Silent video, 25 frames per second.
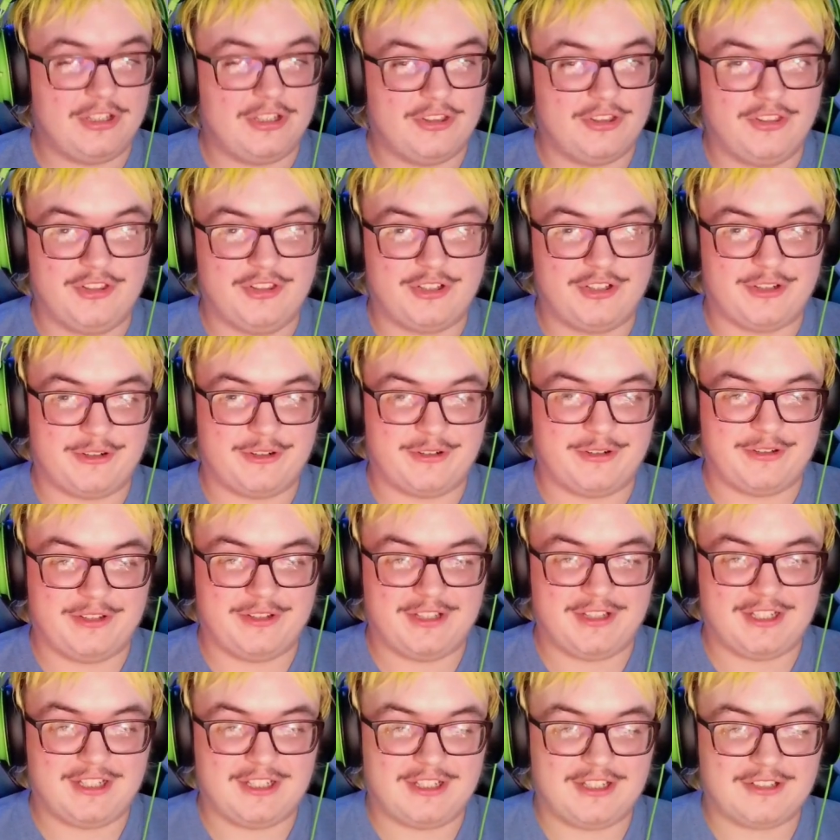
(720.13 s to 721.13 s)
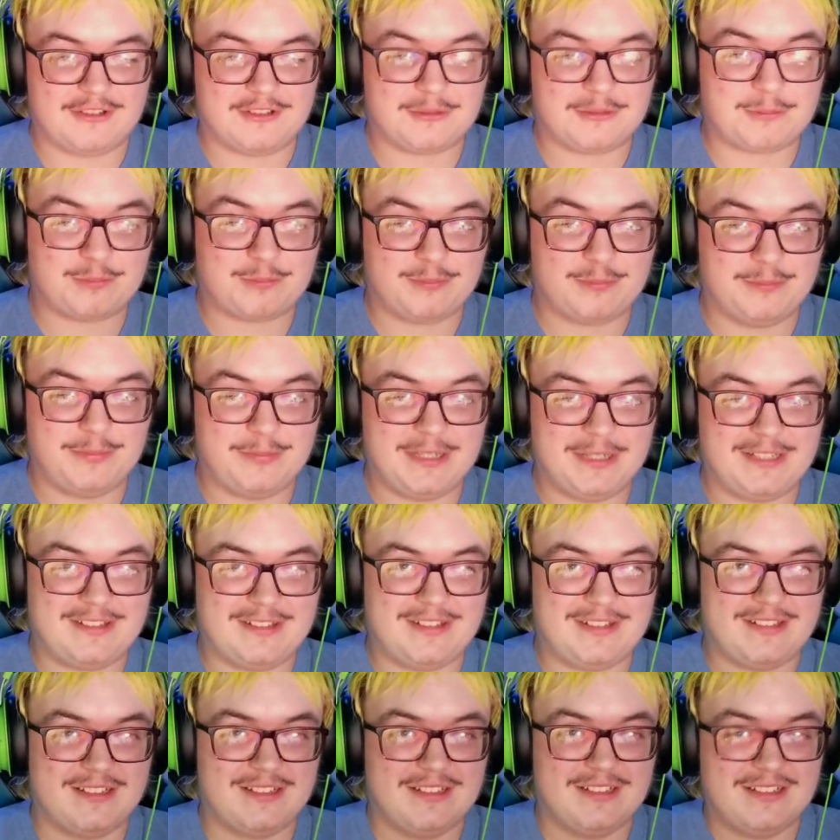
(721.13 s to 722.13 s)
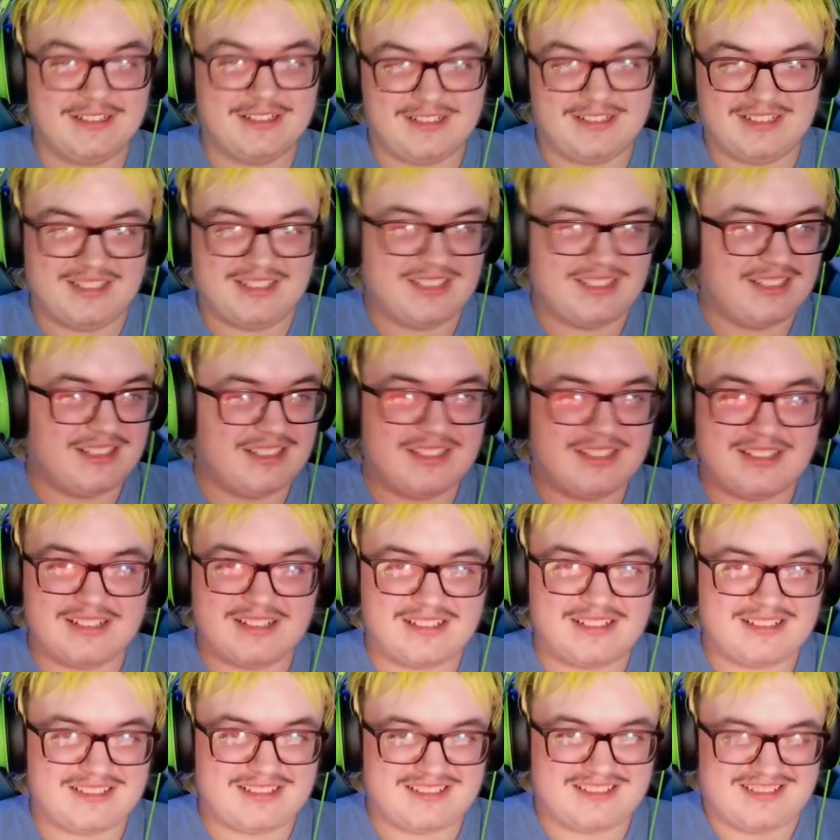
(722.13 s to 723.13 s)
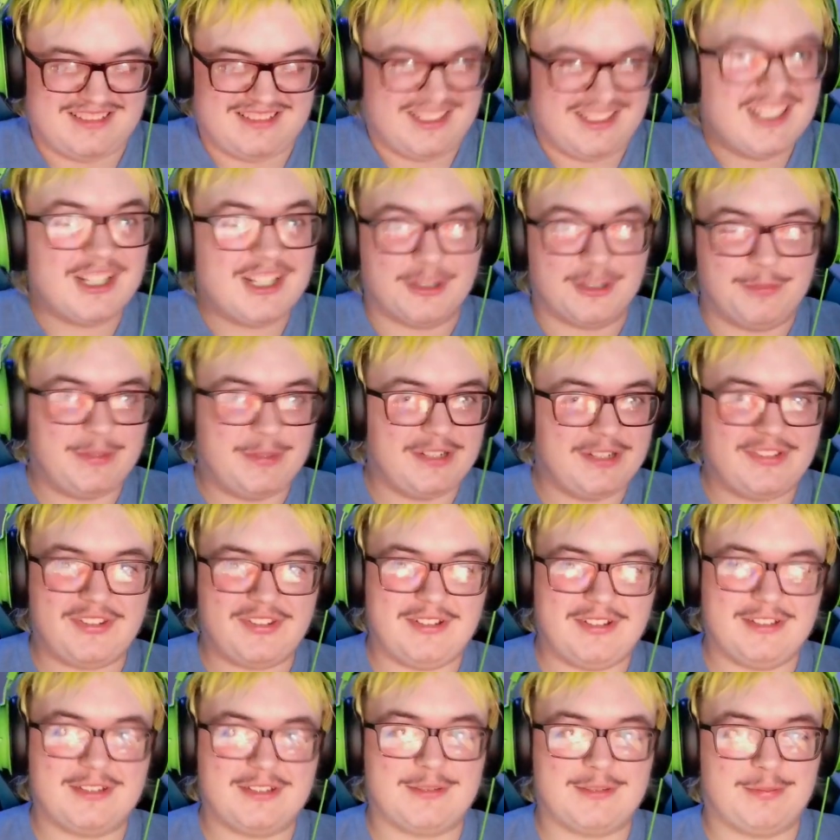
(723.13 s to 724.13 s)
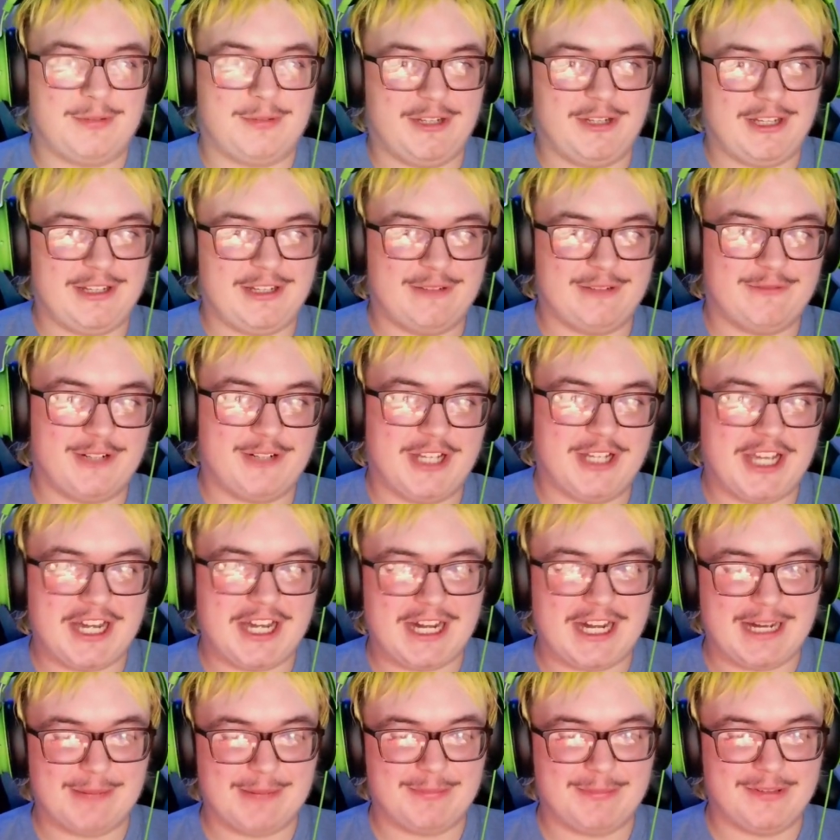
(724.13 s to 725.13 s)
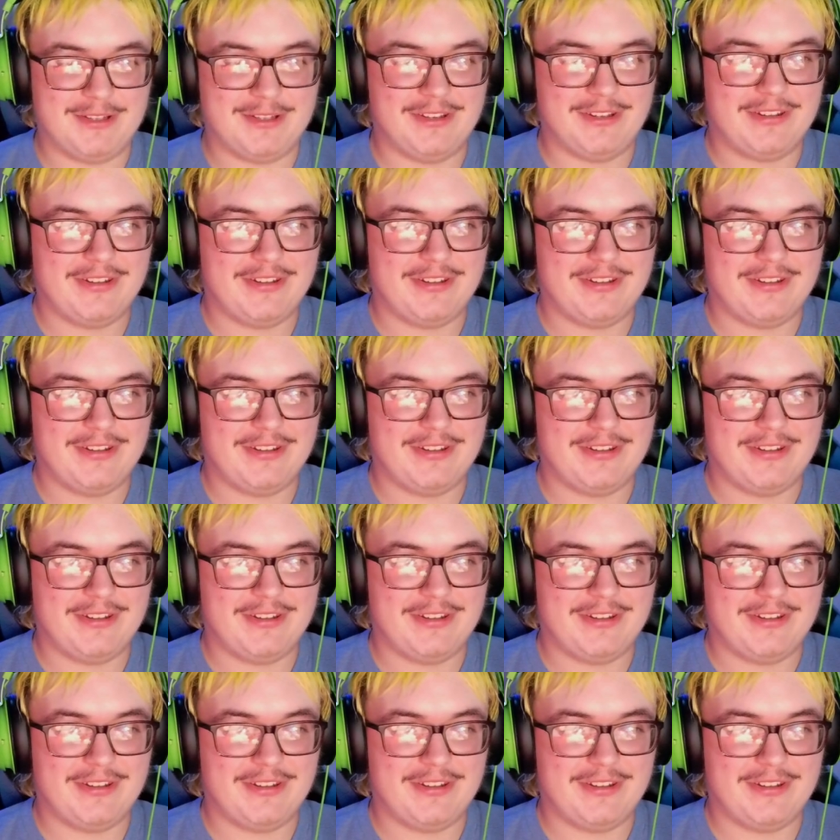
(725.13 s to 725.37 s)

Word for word: Literally, you're basically... Oh, God! You're basically explaining what happened.